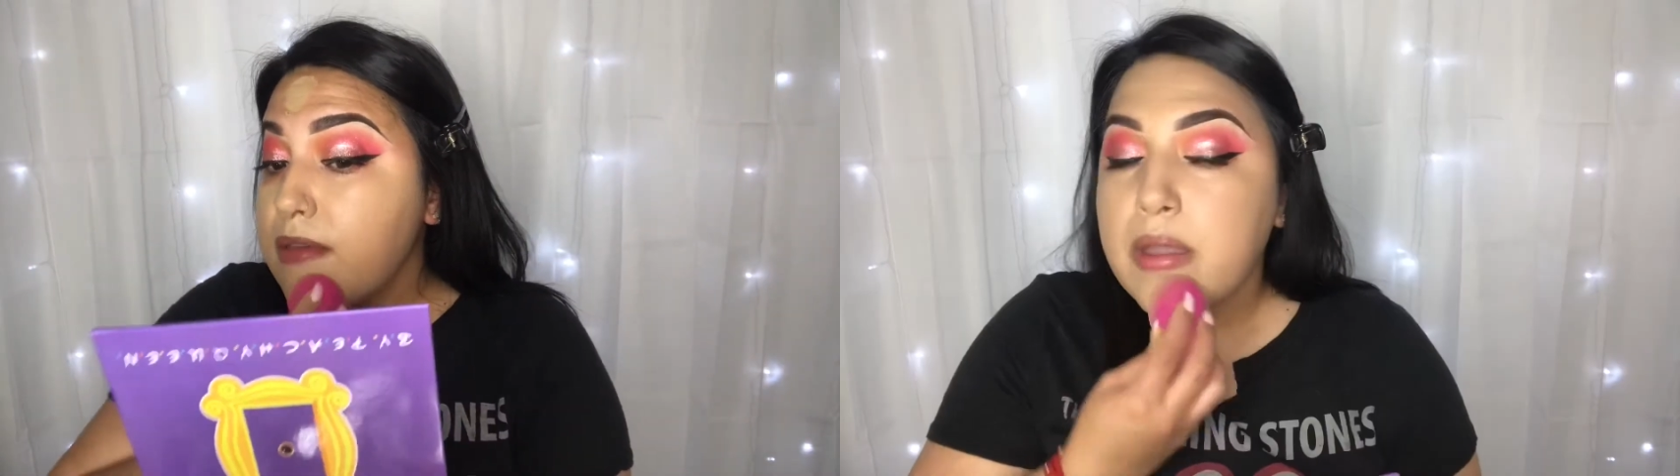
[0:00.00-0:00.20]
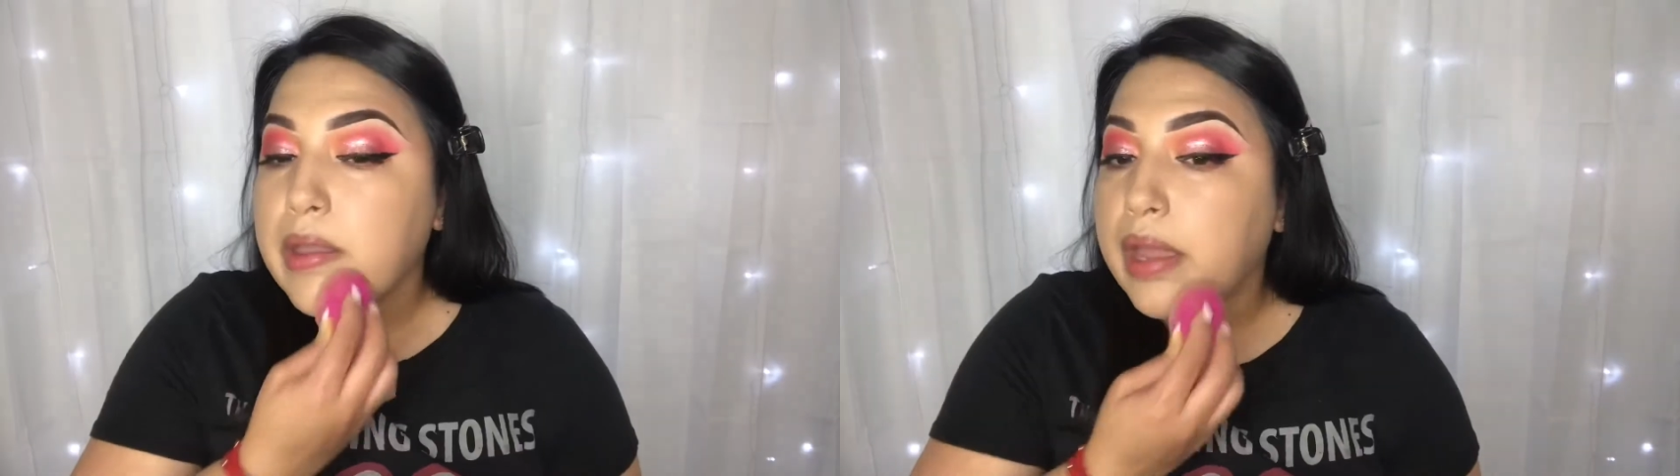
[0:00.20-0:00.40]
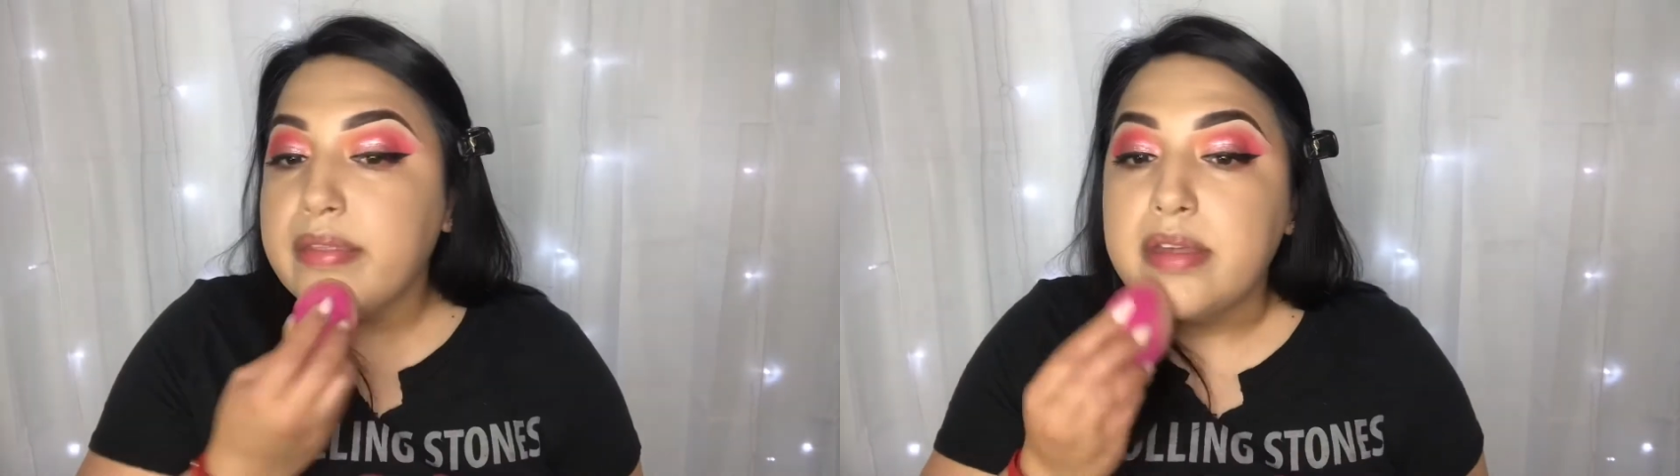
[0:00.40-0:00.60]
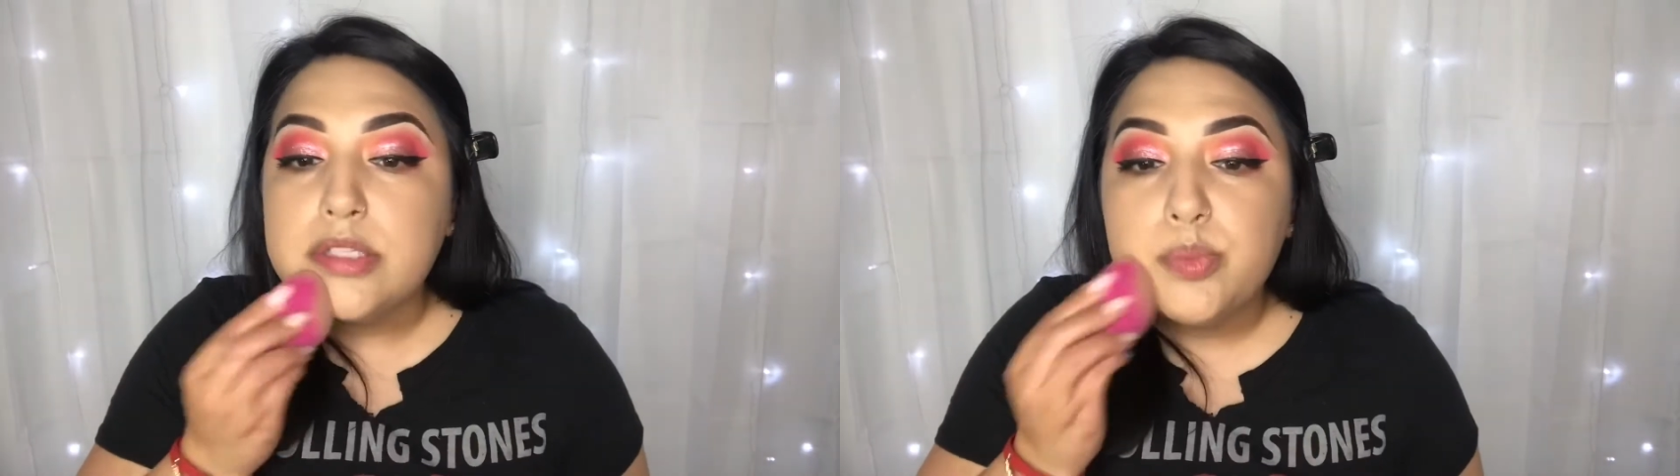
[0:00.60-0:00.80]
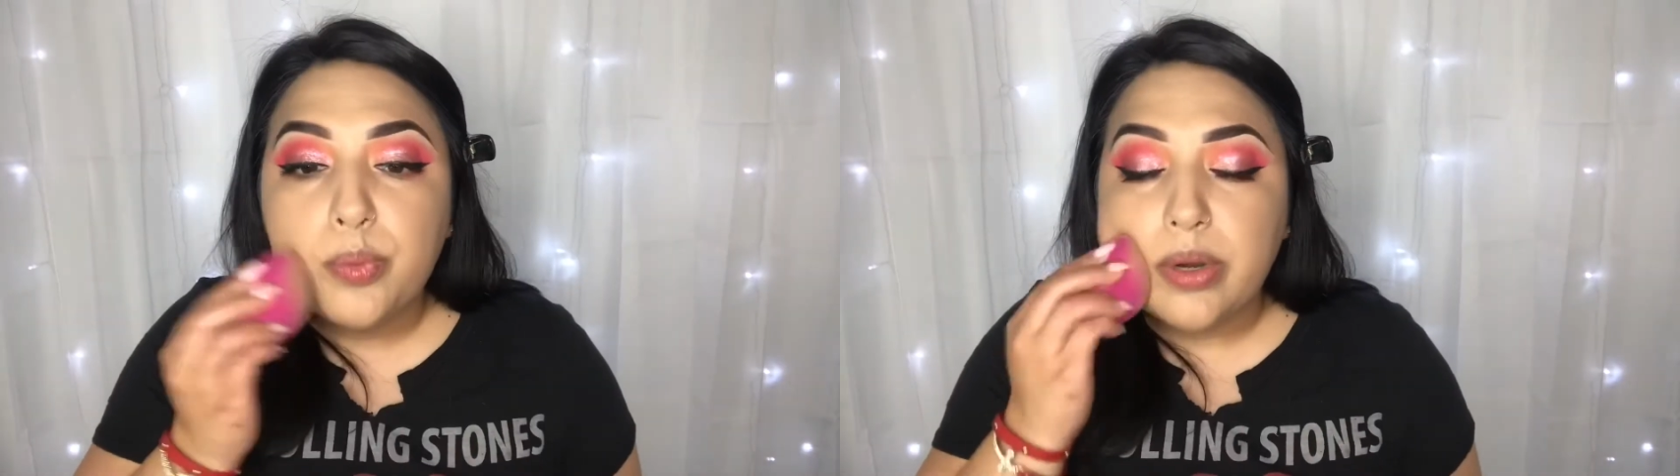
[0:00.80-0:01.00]
Yeah, that's
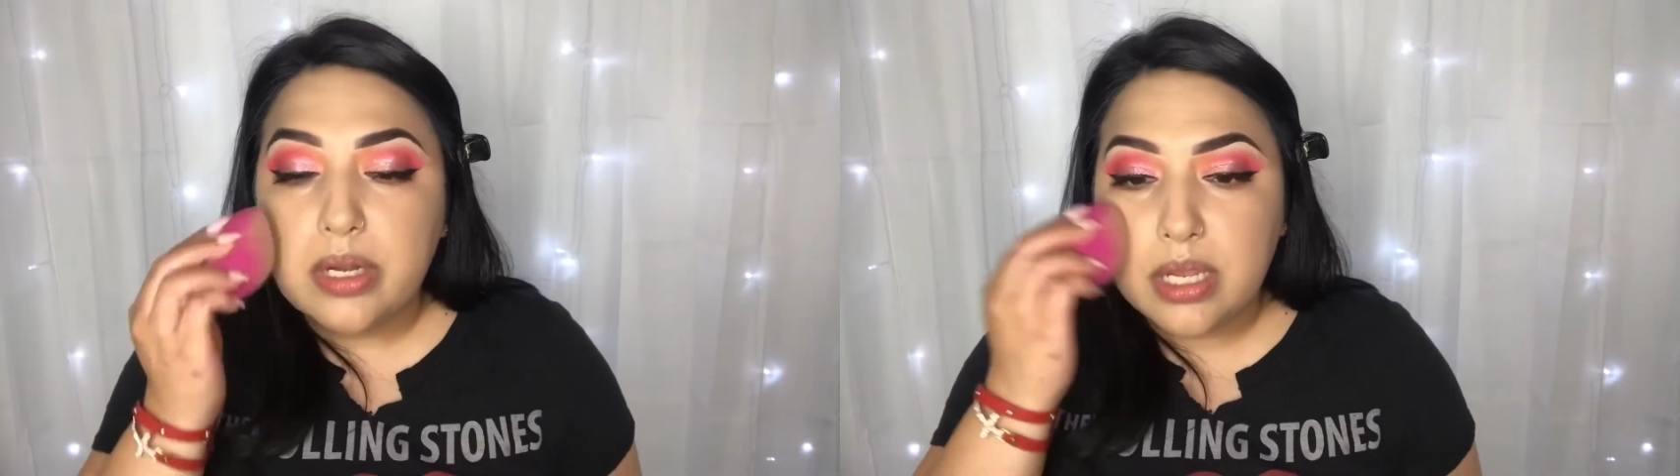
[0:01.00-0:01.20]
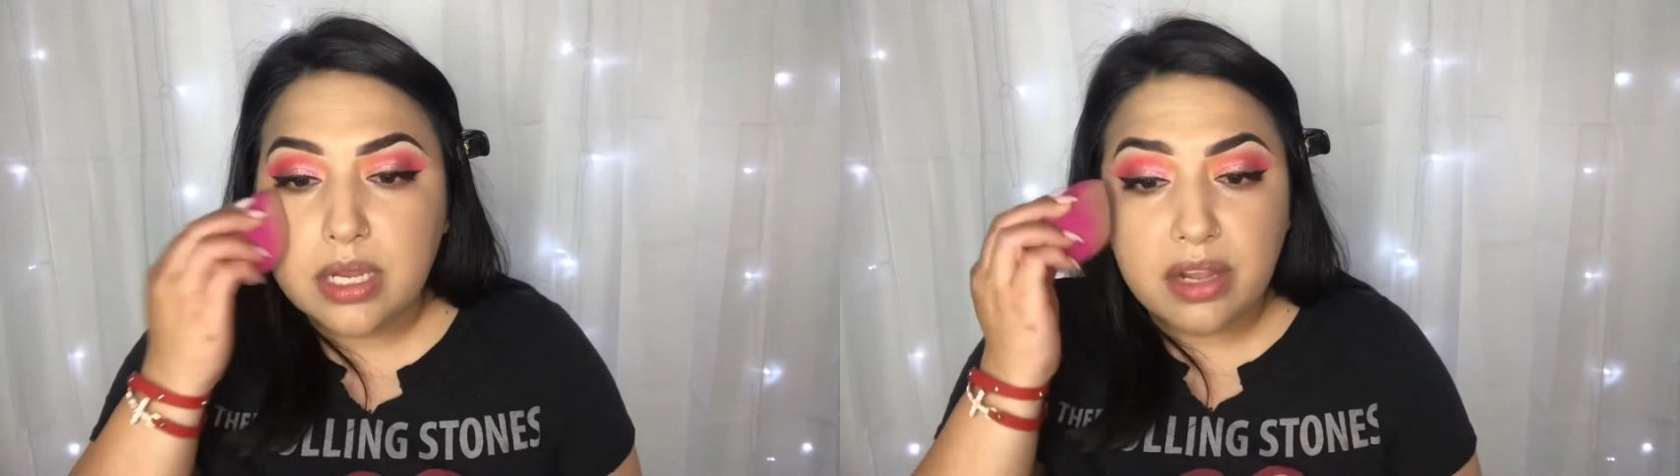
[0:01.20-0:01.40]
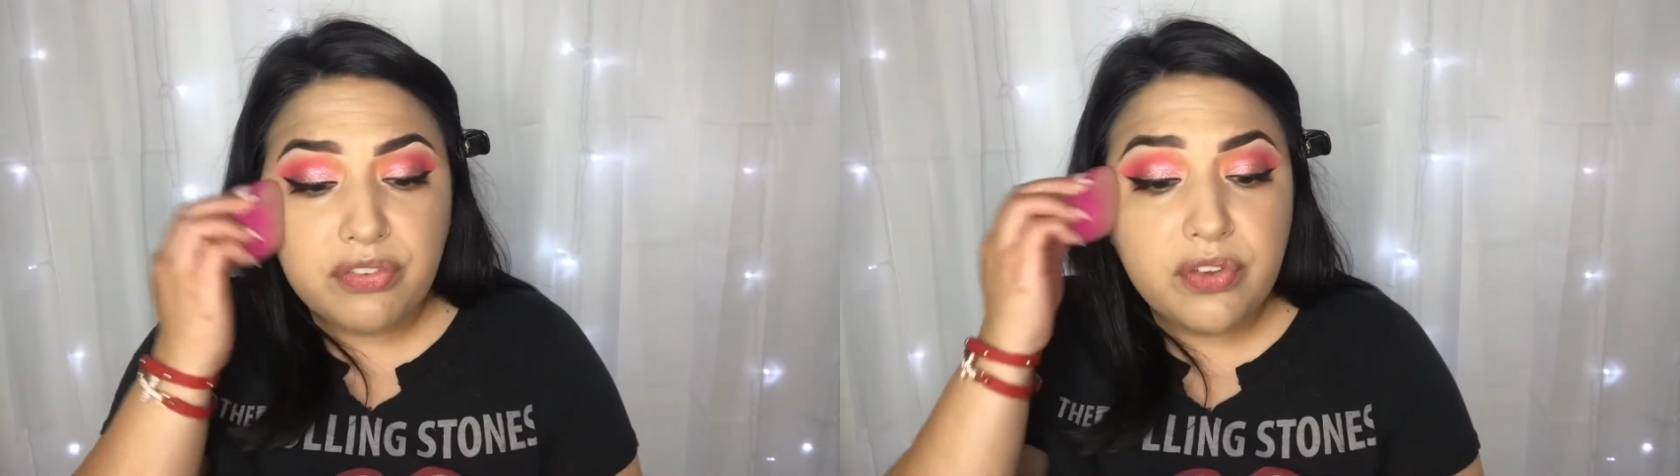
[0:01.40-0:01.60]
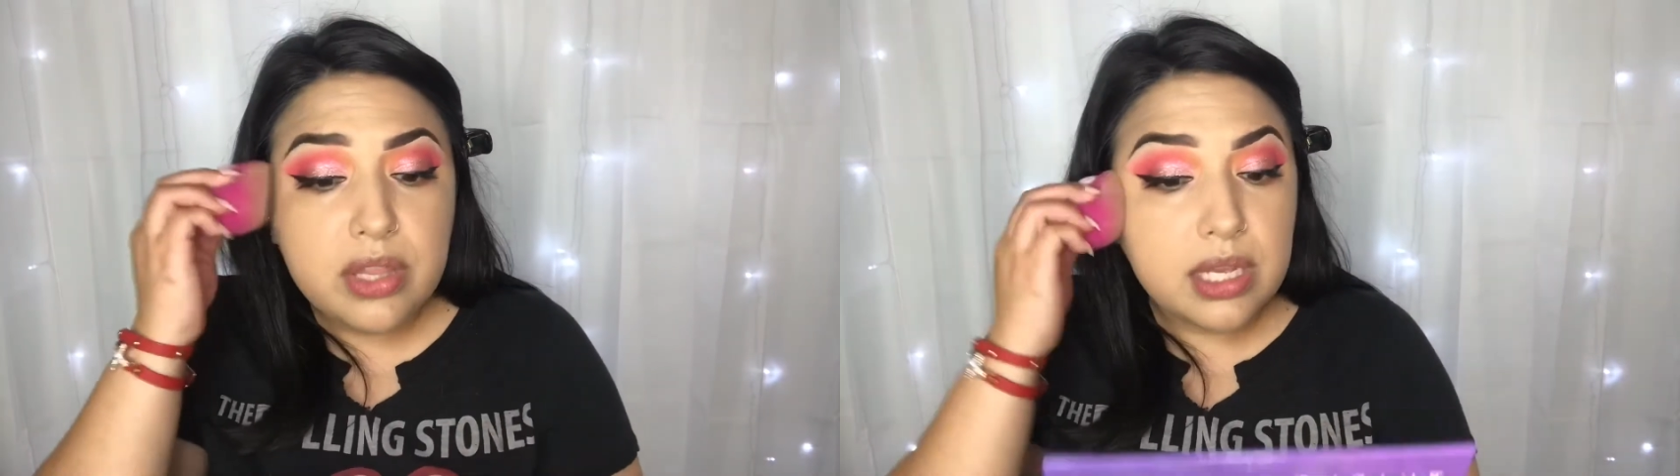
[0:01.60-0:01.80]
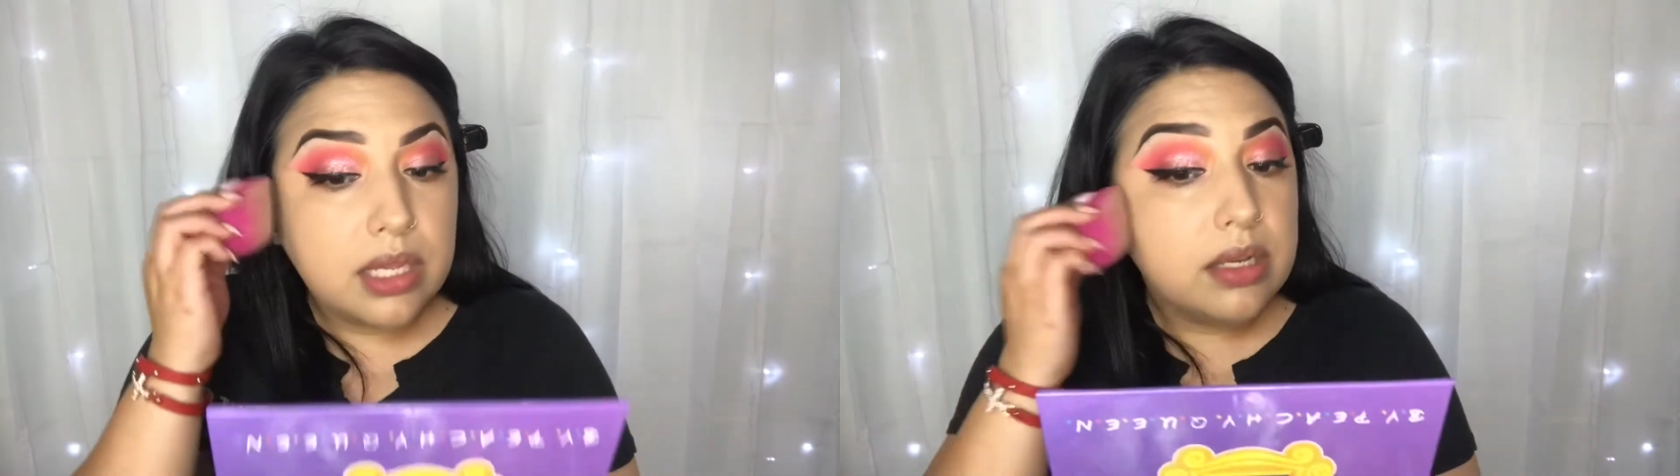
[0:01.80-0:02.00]
pretty, and I feel like
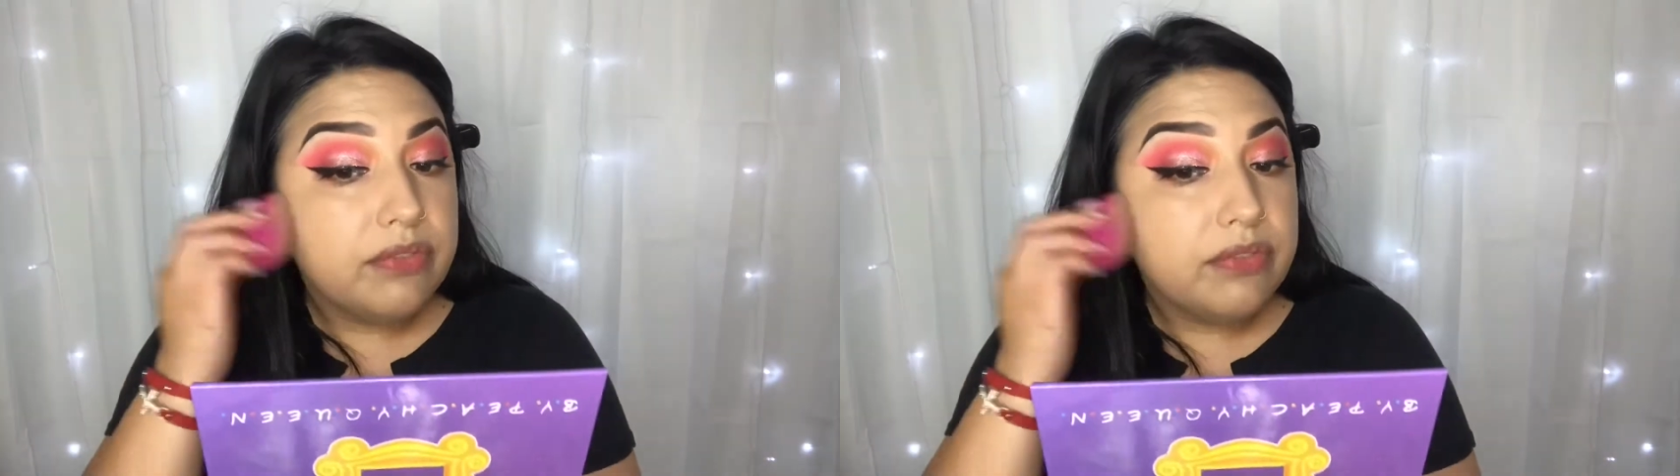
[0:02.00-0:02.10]
it even